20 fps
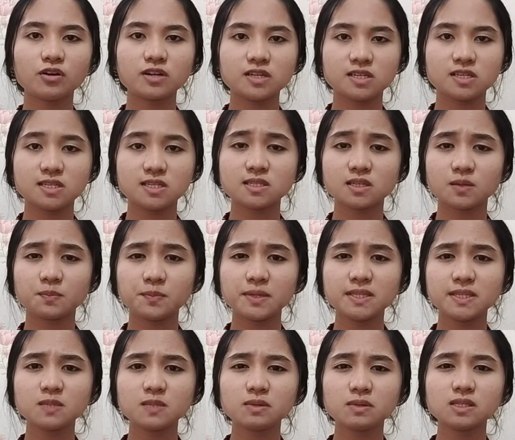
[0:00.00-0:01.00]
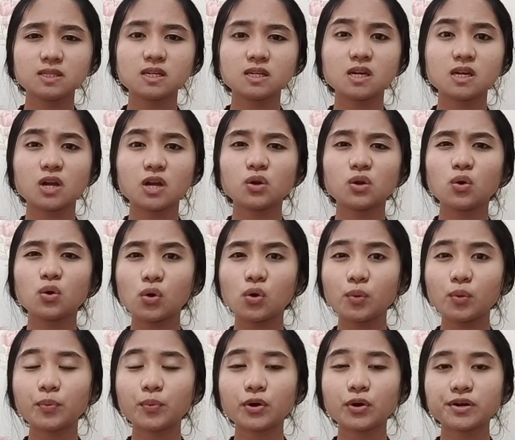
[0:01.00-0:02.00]
is a mathematician
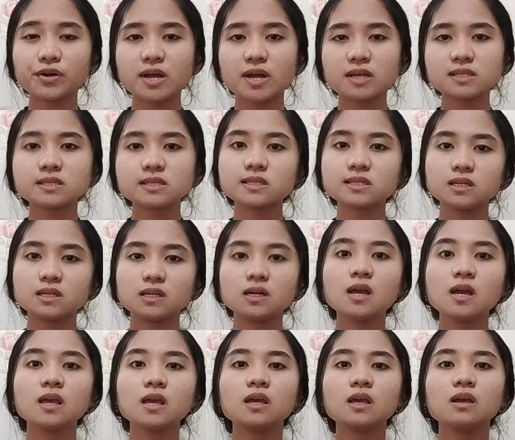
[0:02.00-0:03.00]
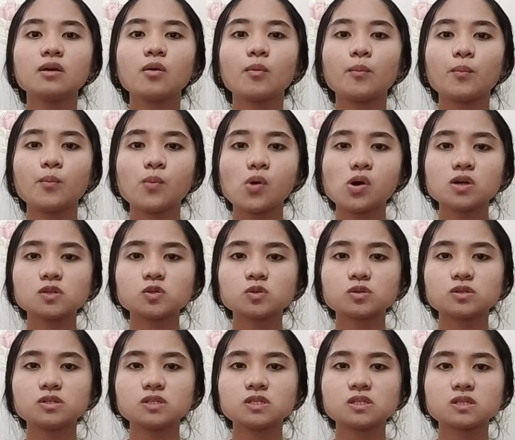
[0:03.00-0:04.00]
who produced the most
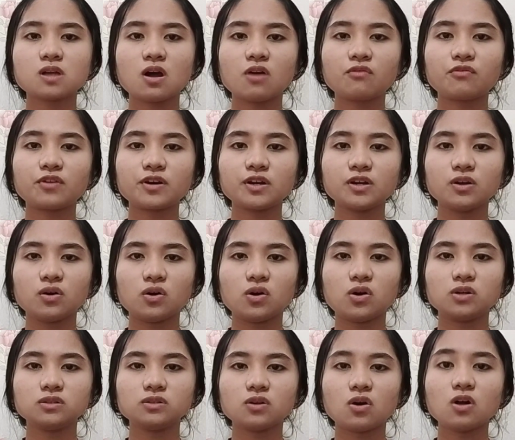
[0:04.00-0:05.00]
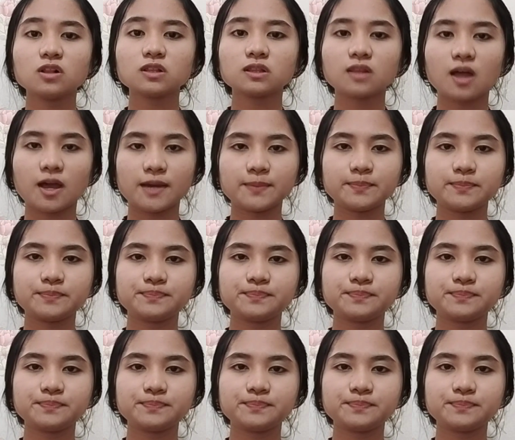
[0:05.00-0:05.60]
most discovery on all time.